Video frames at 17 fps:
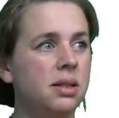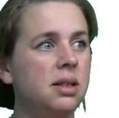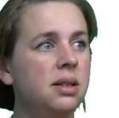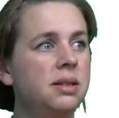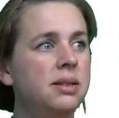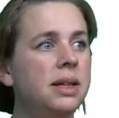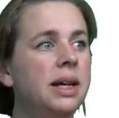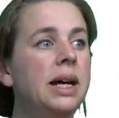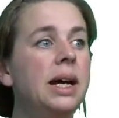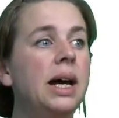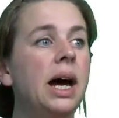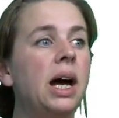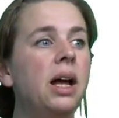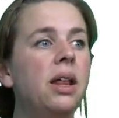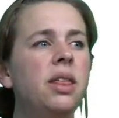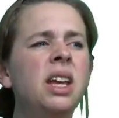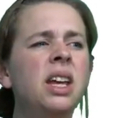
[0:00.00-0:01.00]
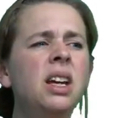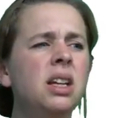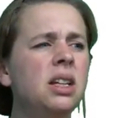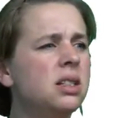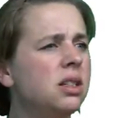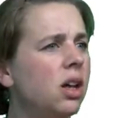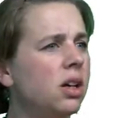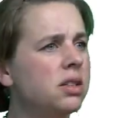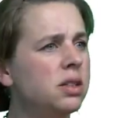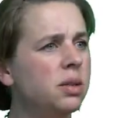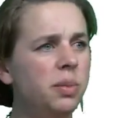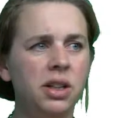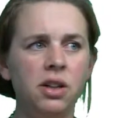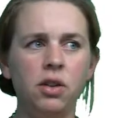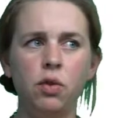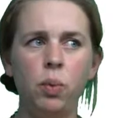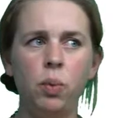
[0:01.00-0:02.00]
It's, I think he's lost a
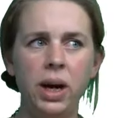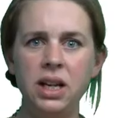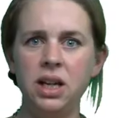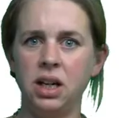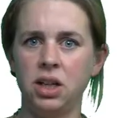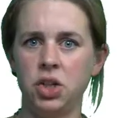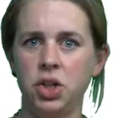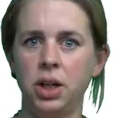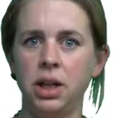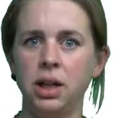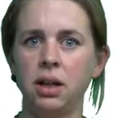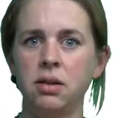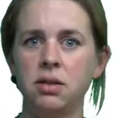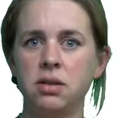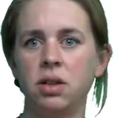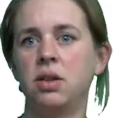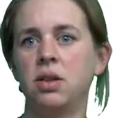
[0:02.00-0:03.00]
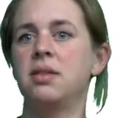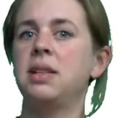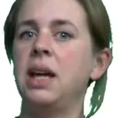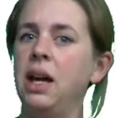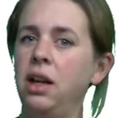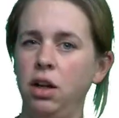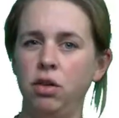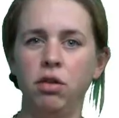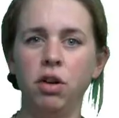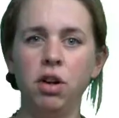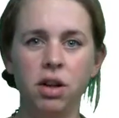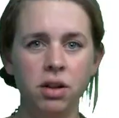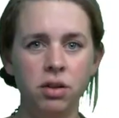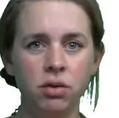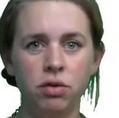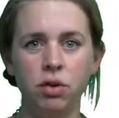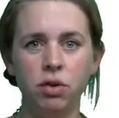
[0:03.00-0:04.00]
bit of weight actually. So you stand
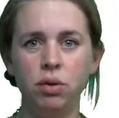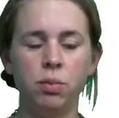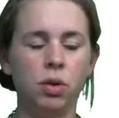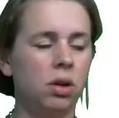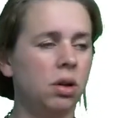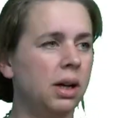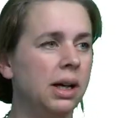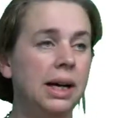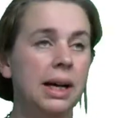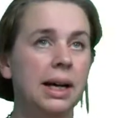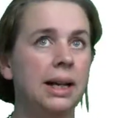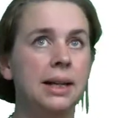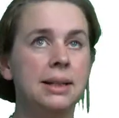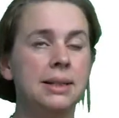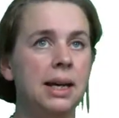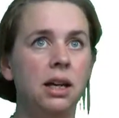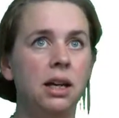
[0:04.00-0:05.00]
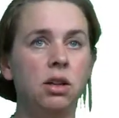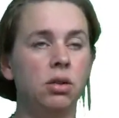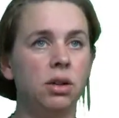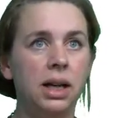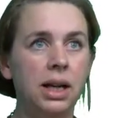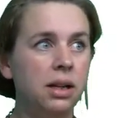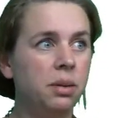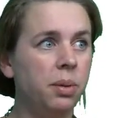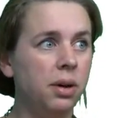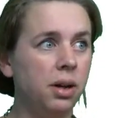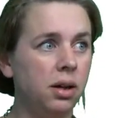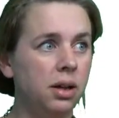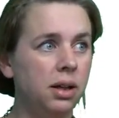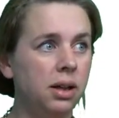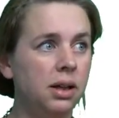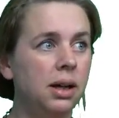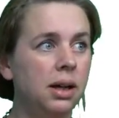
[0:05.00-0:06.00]
in a room, or let's say you're at a
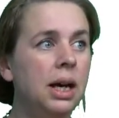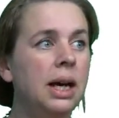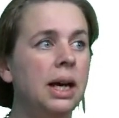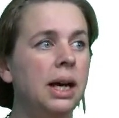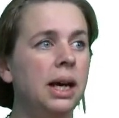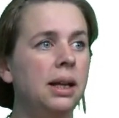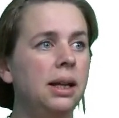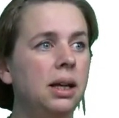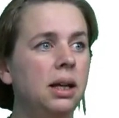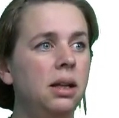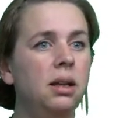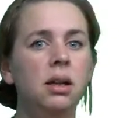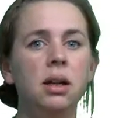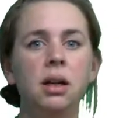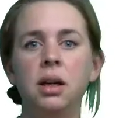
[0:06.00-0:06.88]
party, and then